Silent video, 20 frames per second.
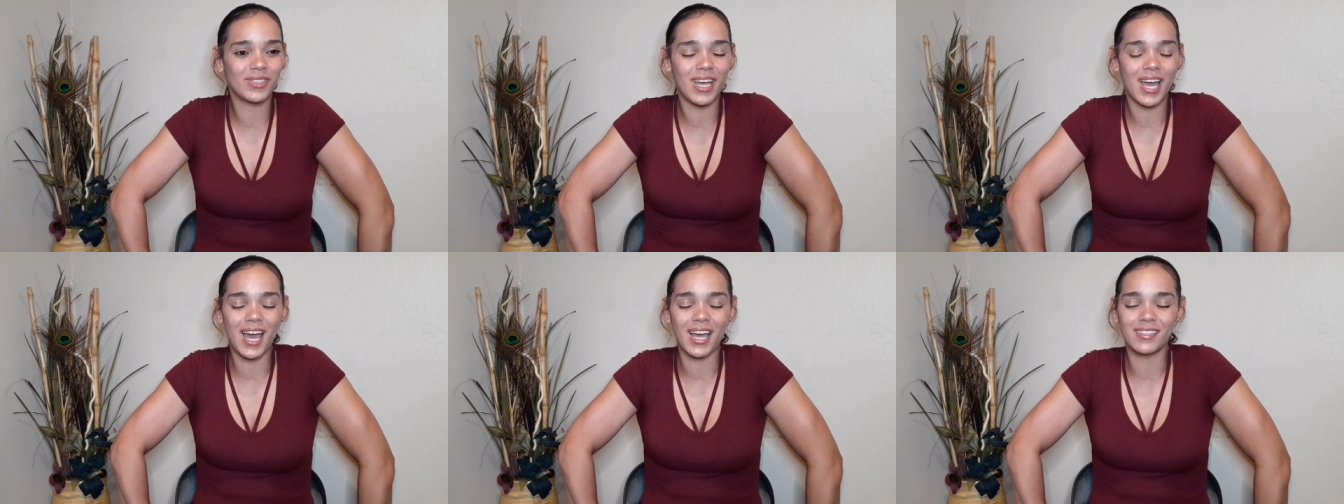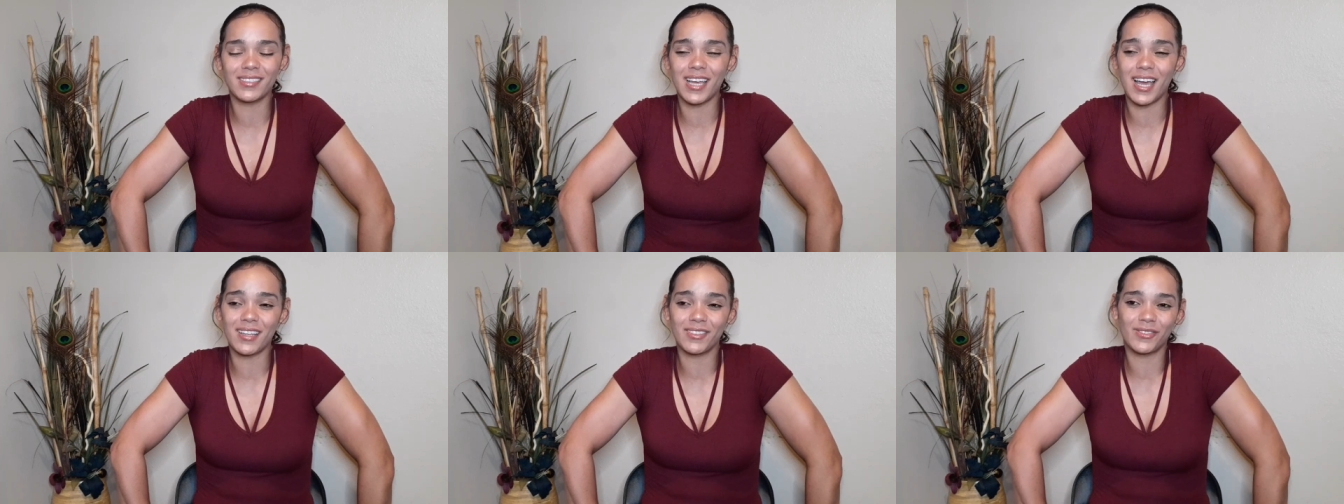I,
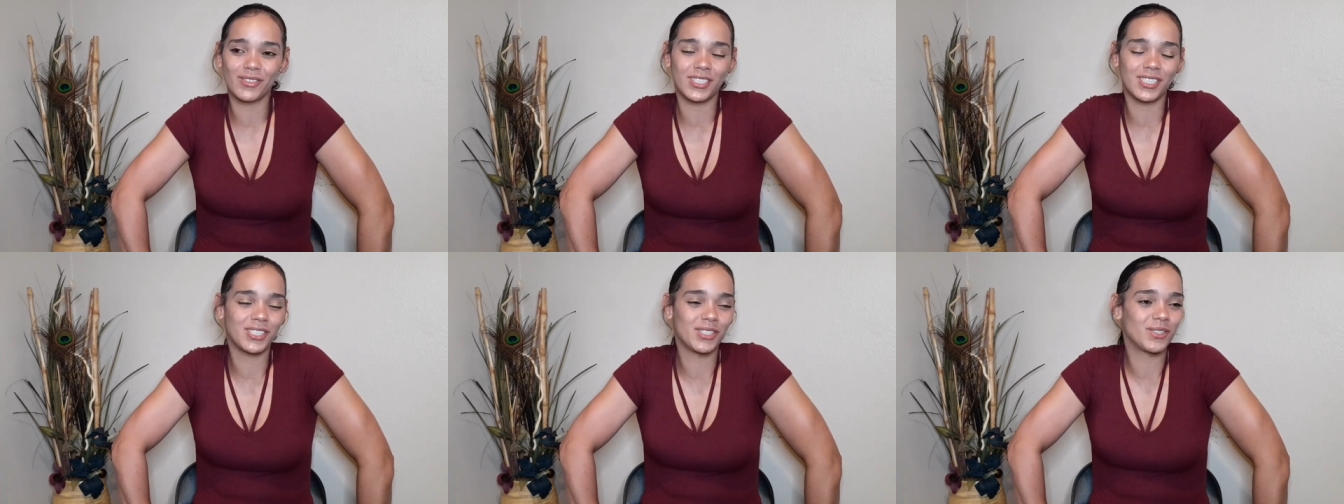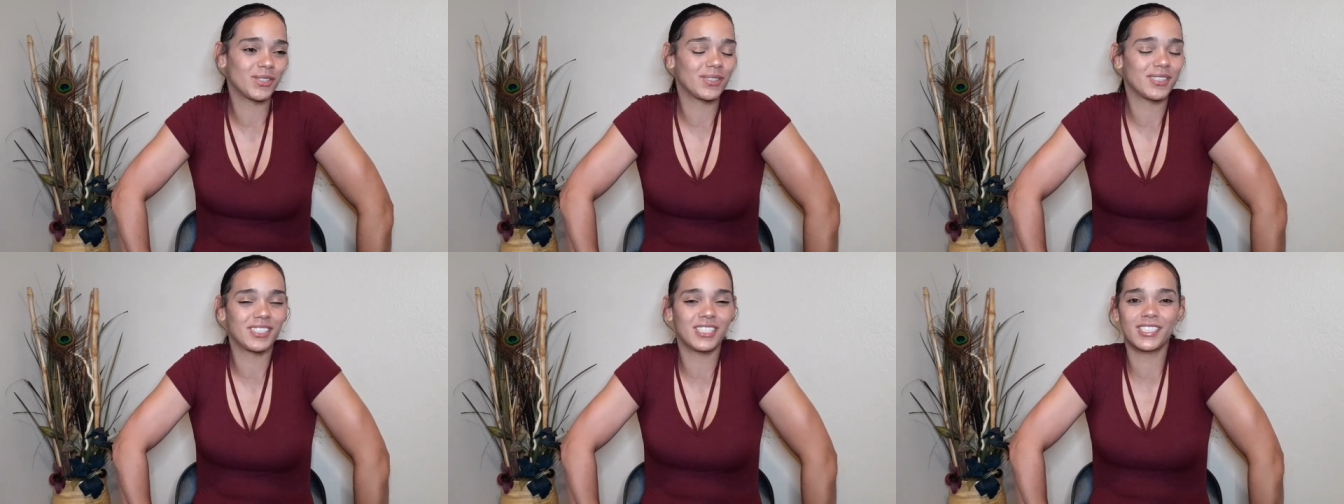I, this
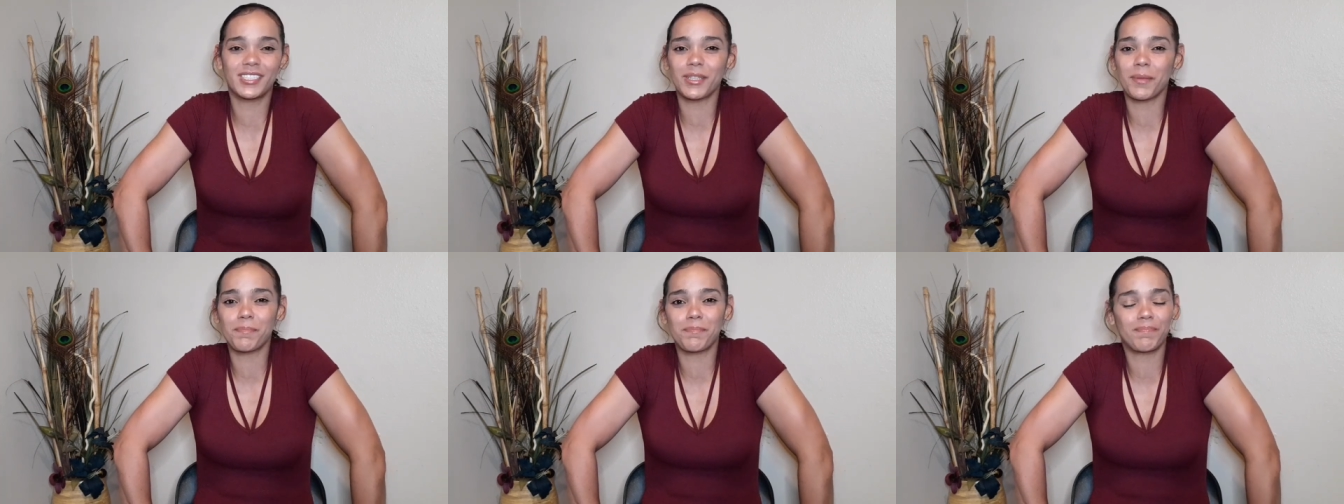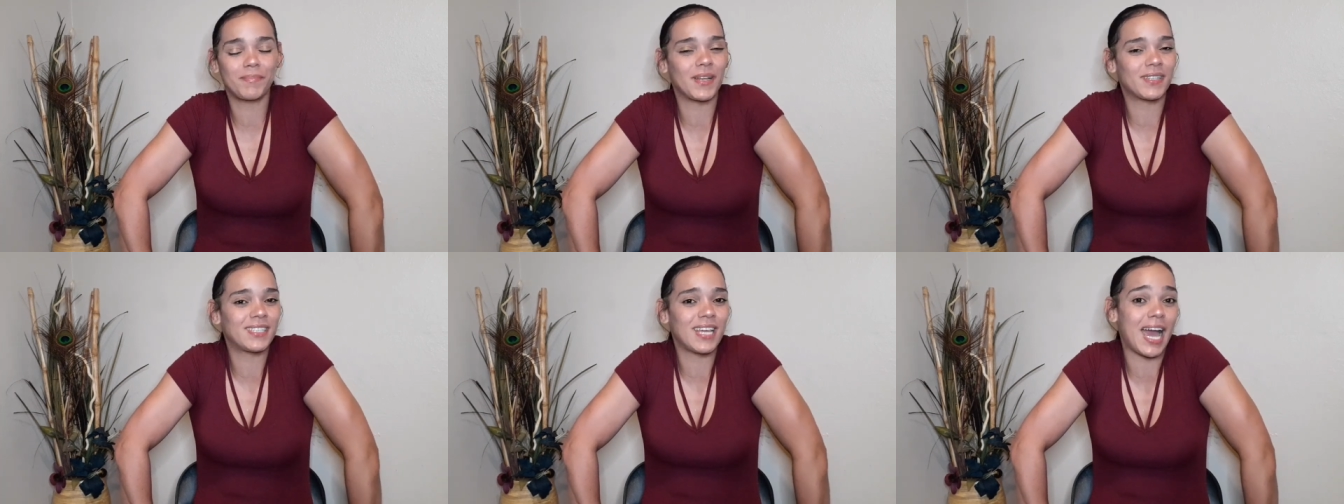is just a,
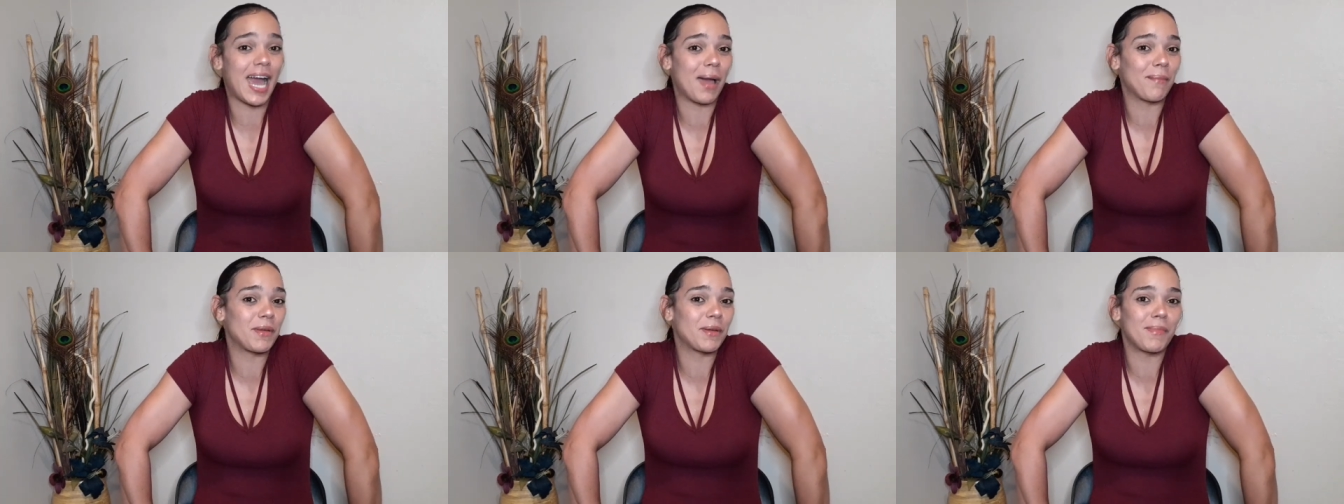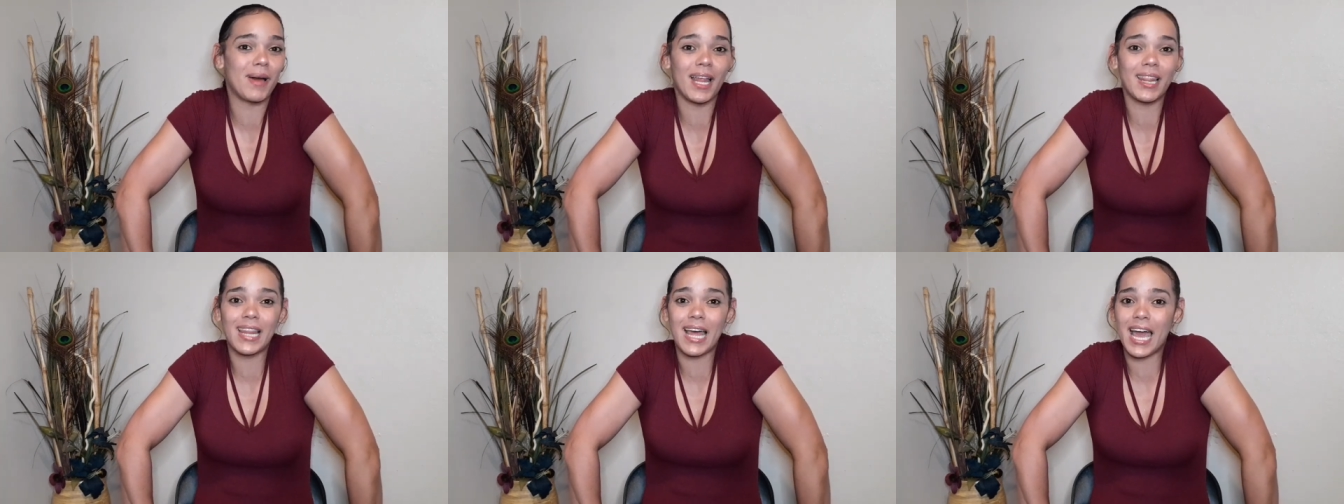a time in
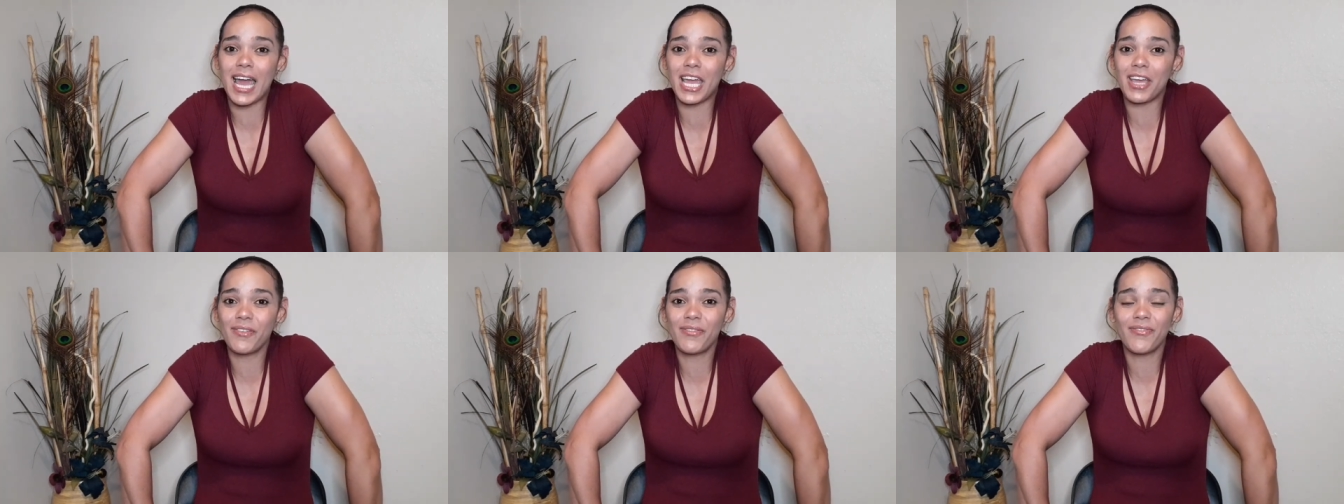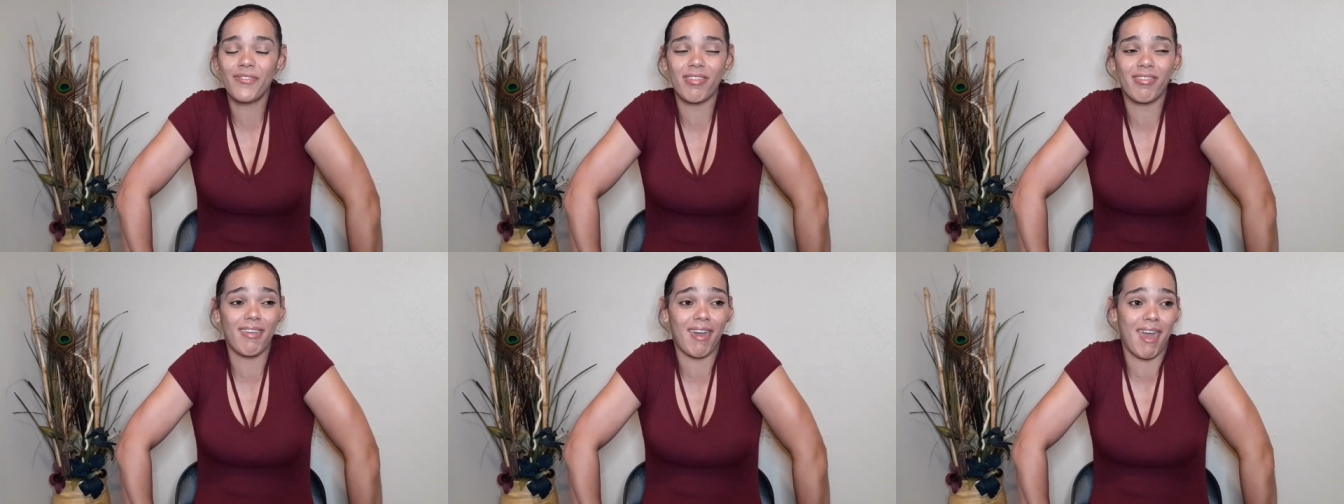my life
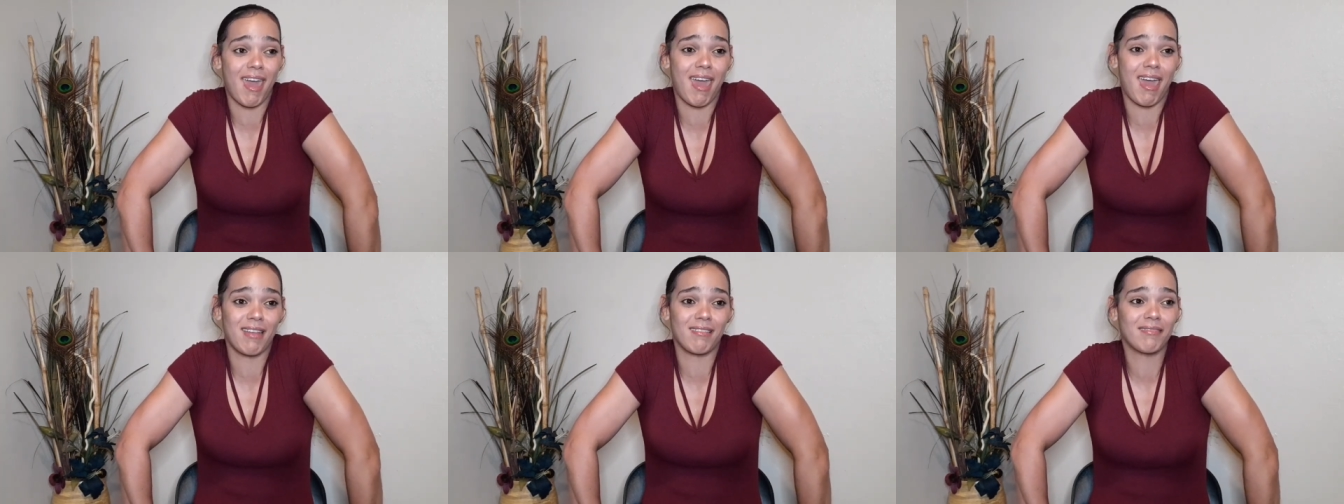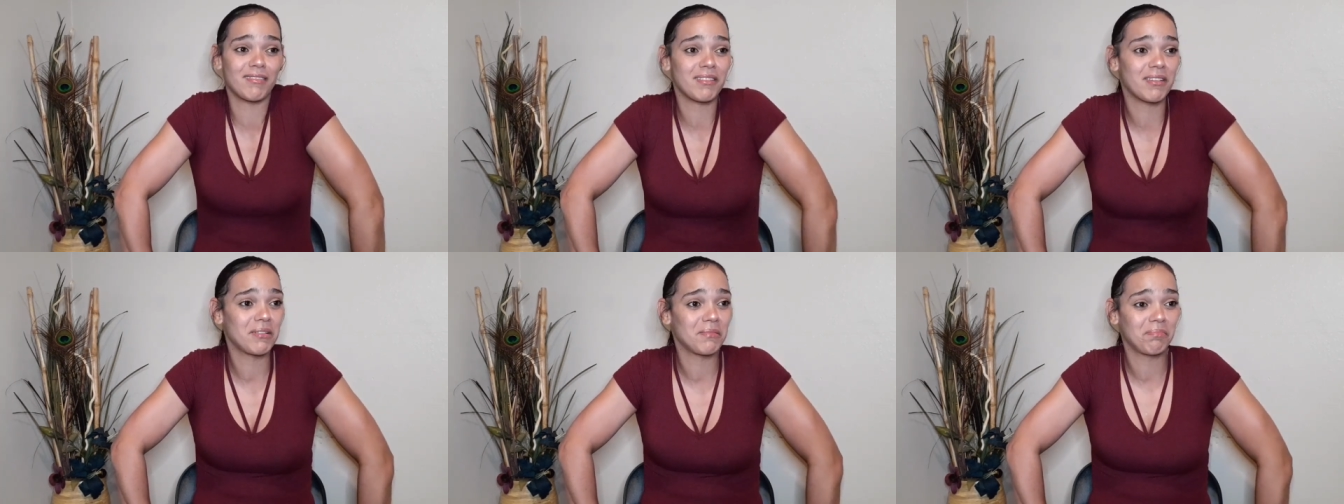
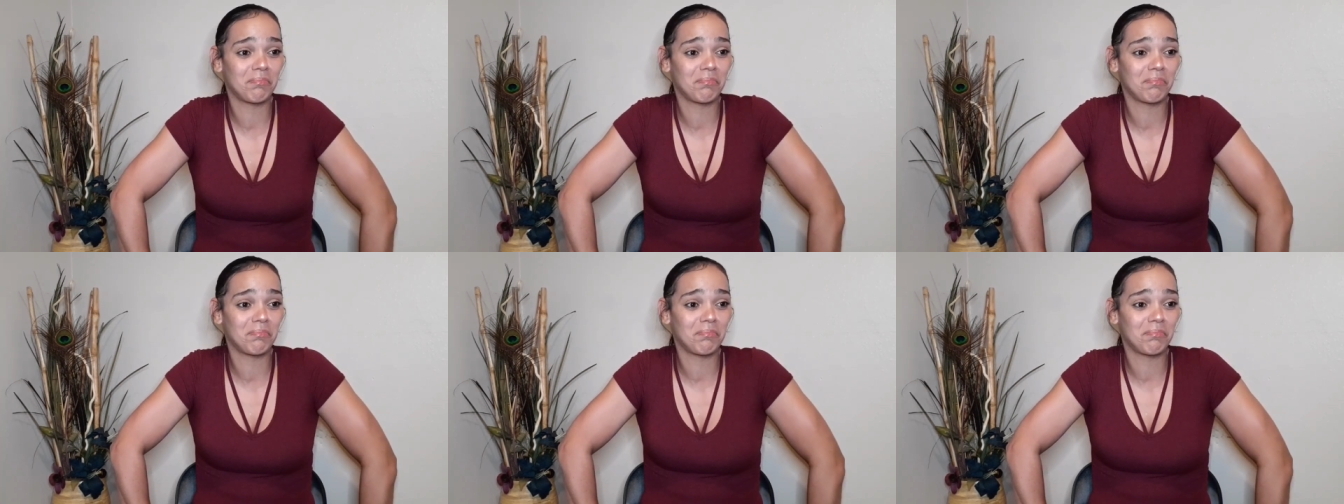that